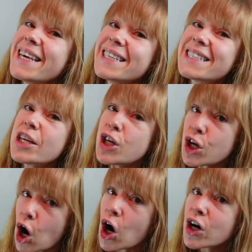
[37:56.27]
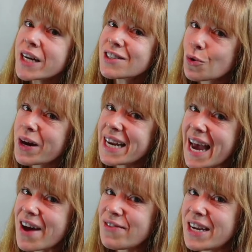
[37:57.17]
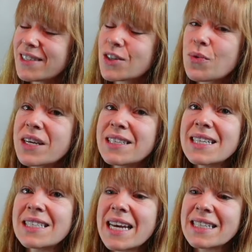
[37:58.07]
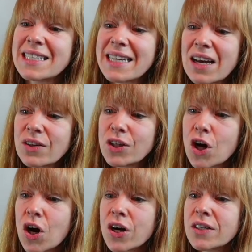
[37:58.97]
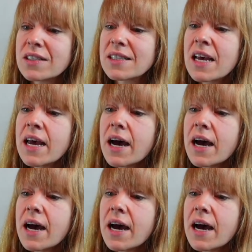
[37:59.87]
This yarn is quite heavy. So this is Estelle Yarns.